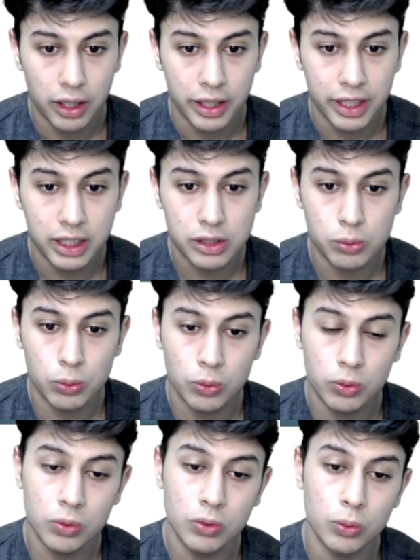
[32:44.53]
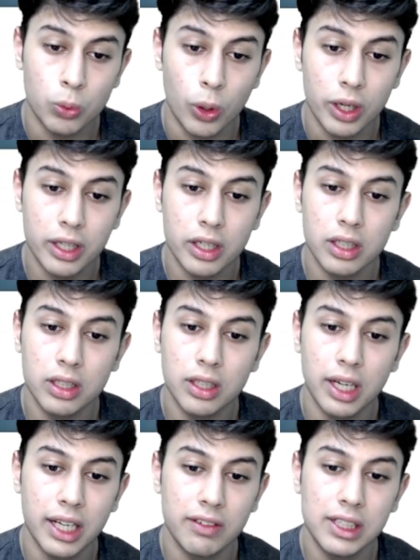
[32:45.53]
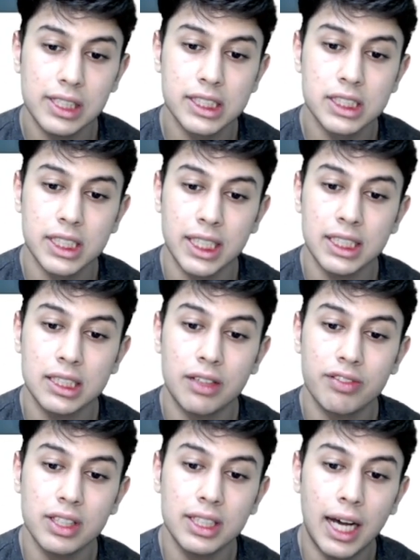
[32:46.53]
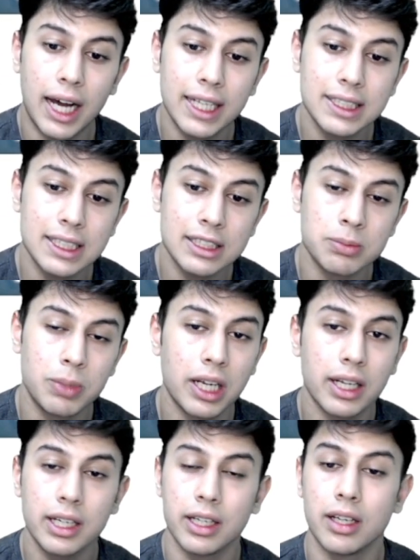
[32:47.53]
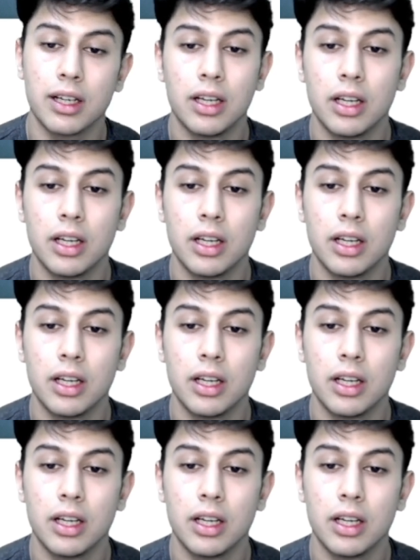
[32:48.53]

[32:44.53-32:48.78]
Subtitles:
Does water level change after the ice has melted?